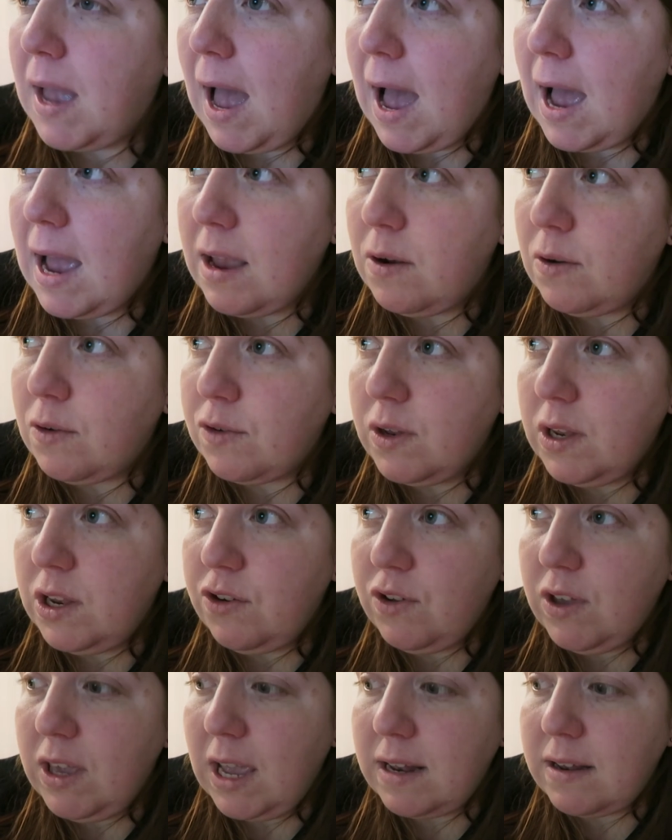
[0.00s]
I also
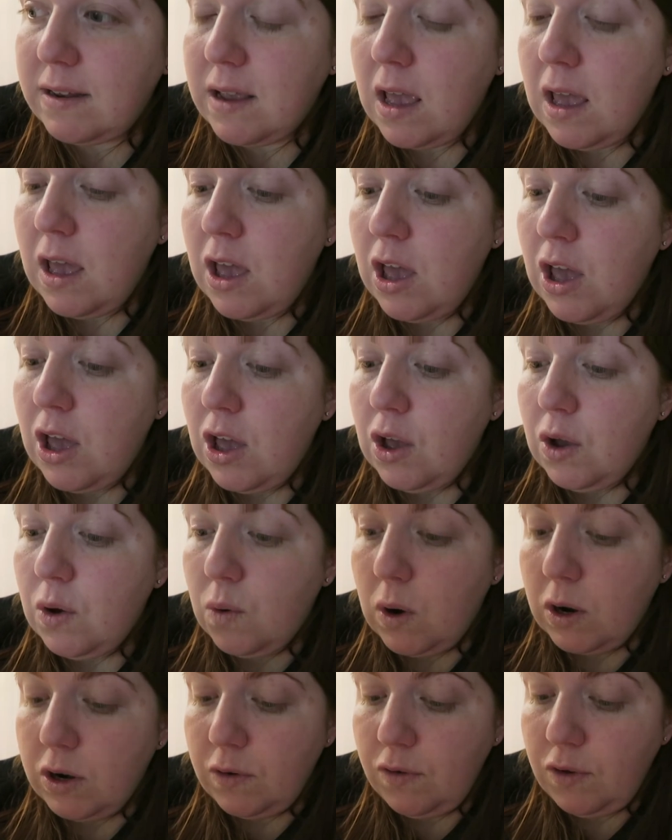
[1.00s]
need to get
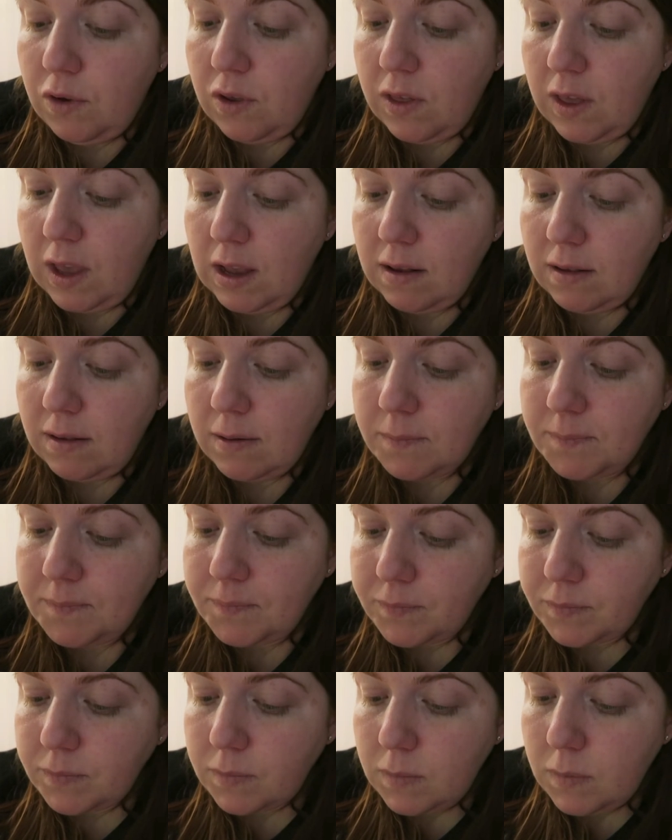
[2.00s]
quite a few things.
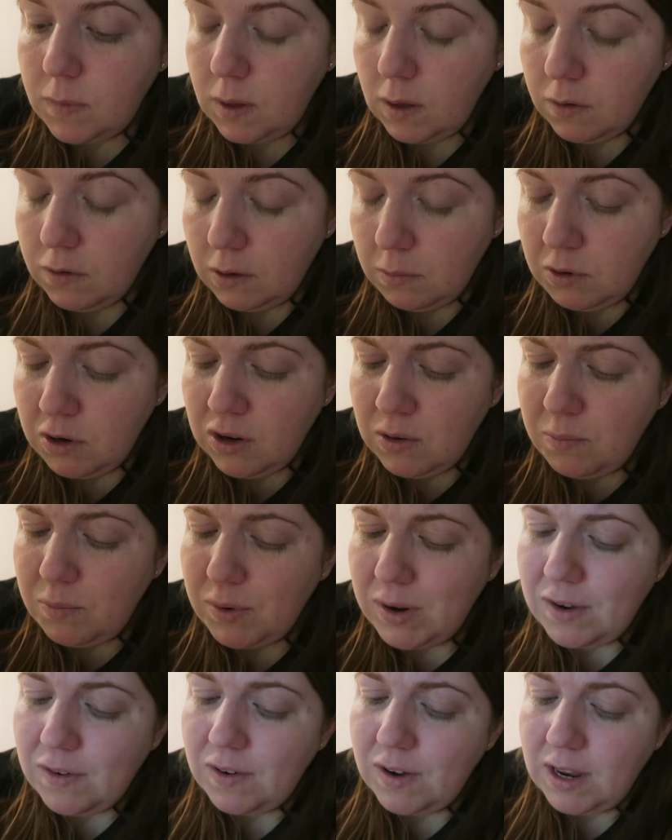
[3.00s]
So I'm going to
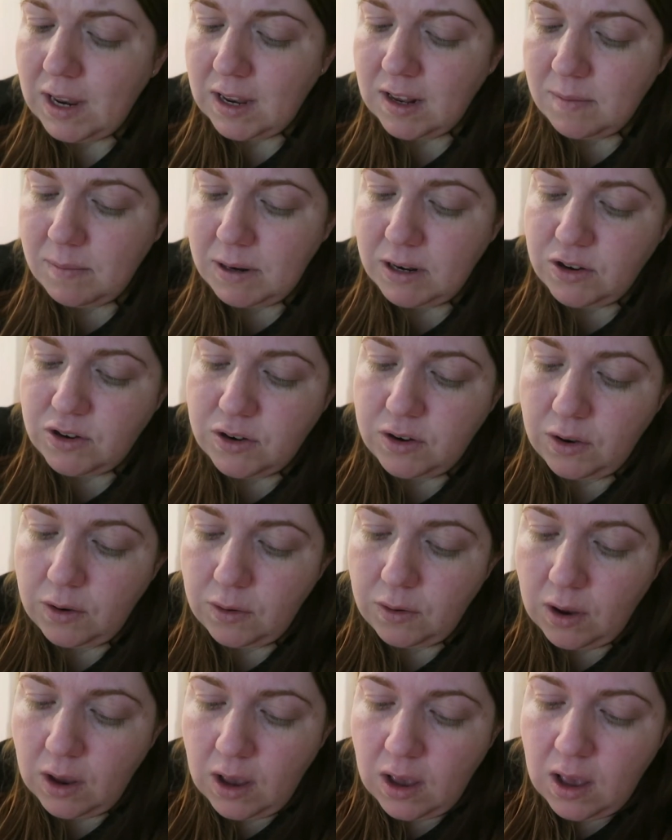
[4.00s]
briefly explain to
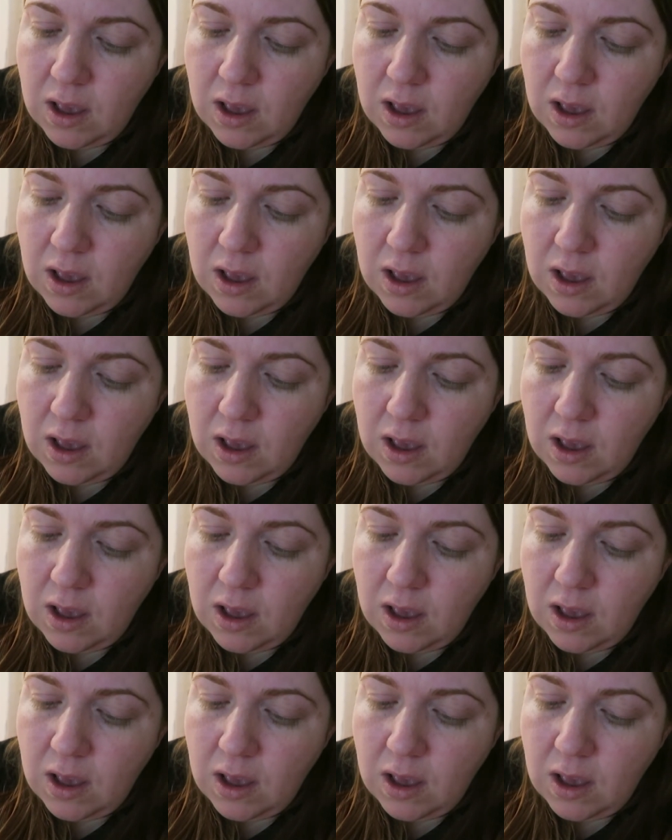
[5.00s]
you